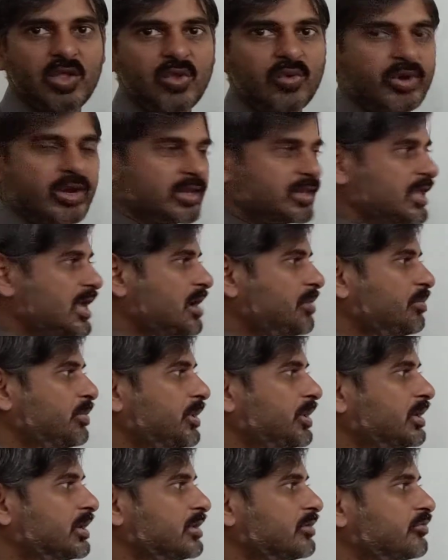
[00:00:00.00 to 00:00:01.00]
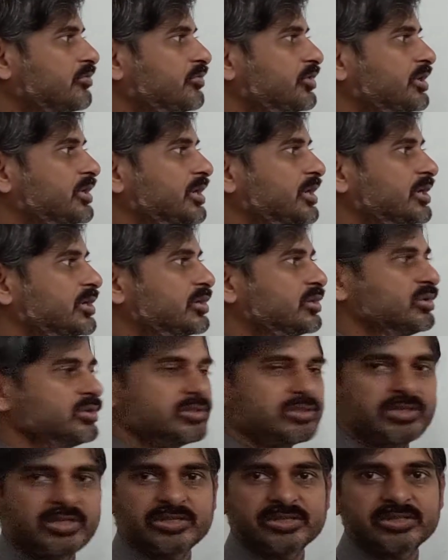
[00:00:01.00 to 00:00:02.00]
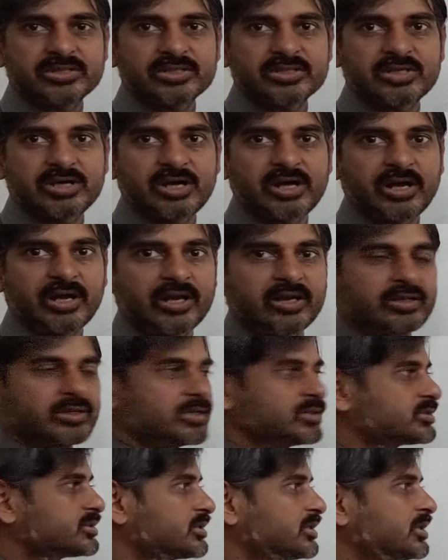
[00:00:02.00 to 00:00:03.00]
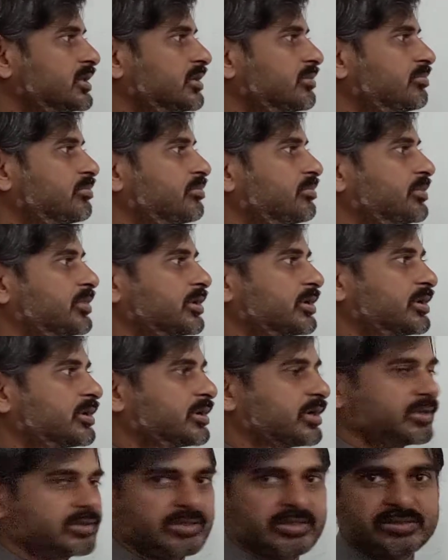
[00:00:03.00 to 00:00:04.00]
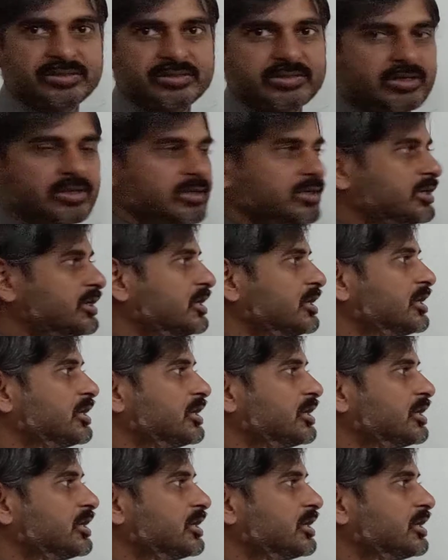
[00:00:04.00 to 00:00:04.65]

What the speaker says: For example, if we reduce this current, this resistor,